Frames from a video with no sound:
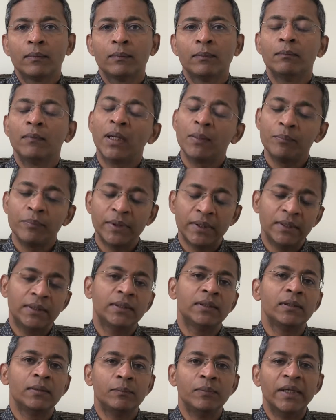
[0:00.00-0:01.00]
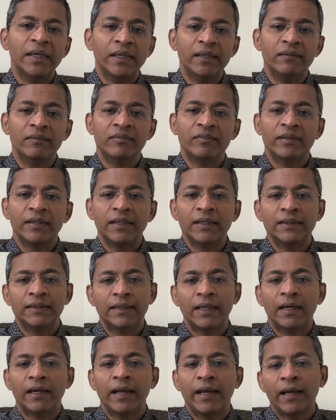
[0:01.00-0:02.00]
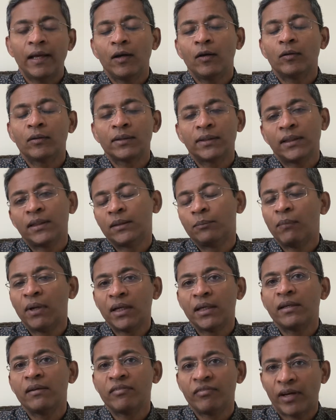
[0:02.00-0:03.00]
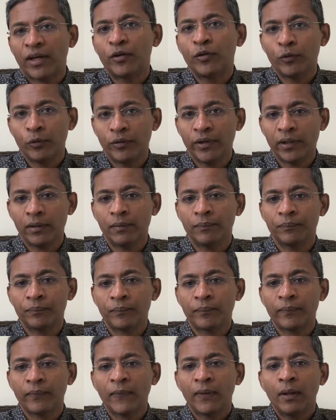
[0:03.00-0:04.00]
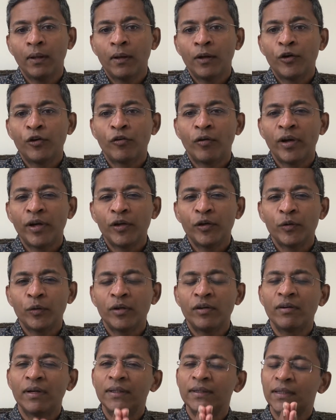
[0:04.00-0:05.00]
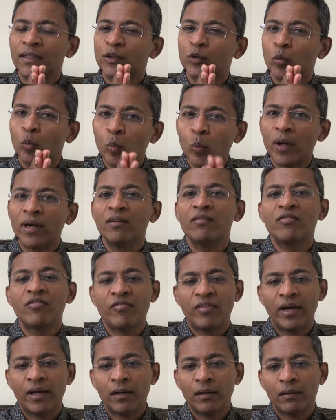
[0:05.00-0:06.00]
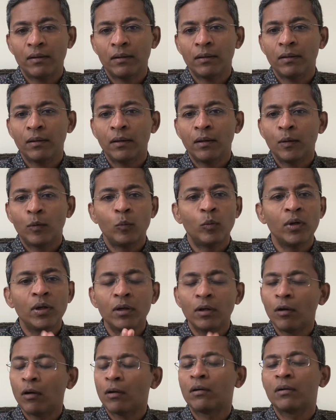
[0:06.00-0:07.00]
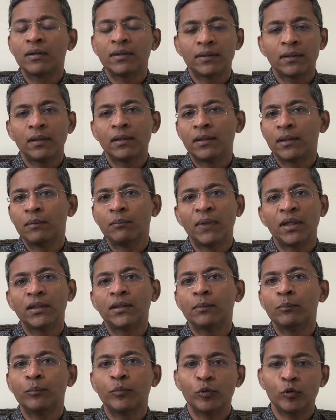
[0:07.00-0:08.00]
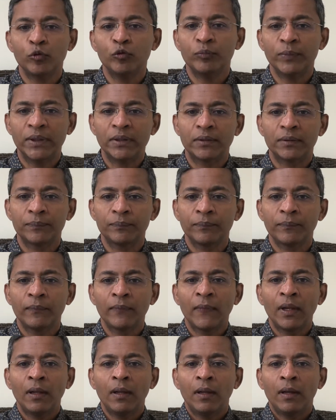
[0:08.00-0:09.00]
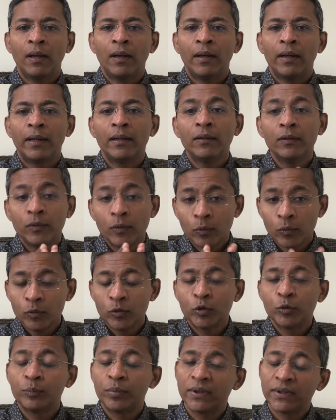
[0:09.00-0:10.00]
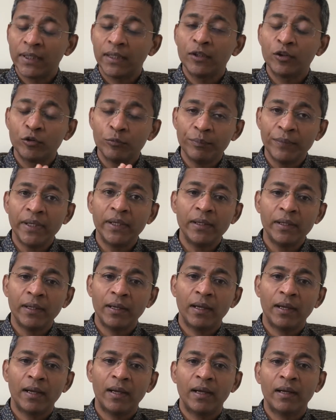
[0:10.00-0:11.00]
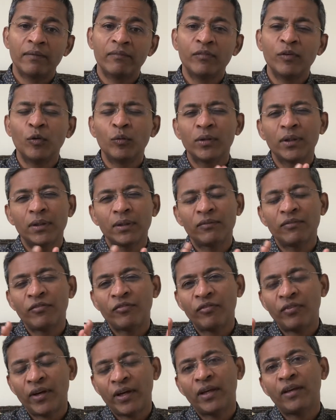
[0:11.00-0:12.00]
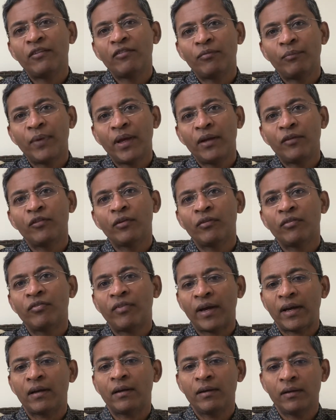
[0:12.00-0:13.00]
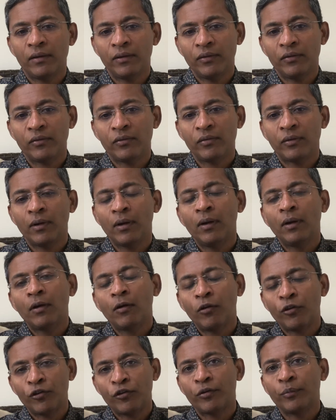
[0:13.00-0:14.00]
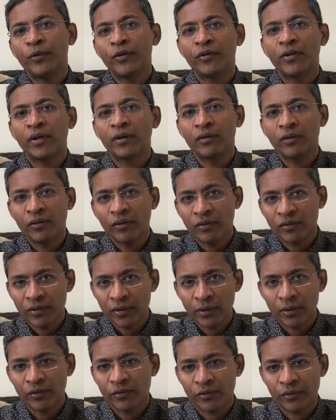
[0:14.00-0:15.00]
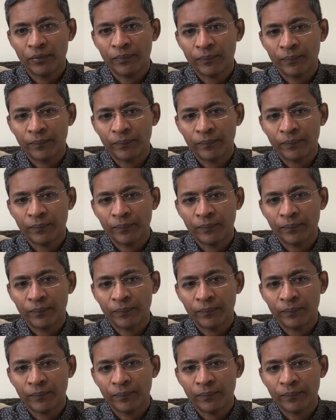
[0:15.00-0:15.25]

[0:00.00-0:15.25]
My personal belief is that hair loss is multifactorial. Trying to address just one factor will not result in much improvement. In those who present to me, I've noted five major factors contributing to this condition.